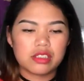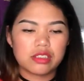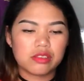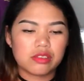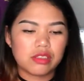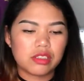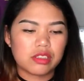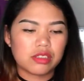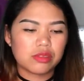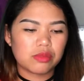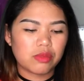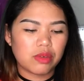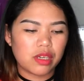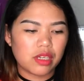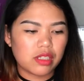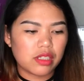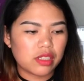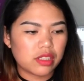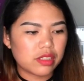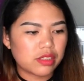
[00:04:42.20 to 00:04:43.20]
So this
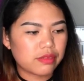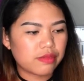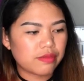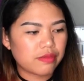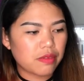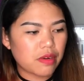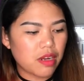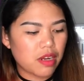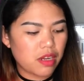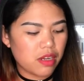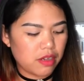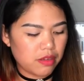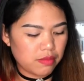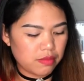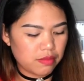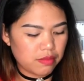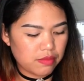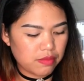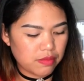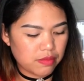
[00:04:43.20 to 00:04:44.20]
one is
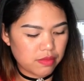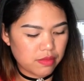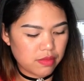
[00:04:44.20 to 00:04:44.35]
from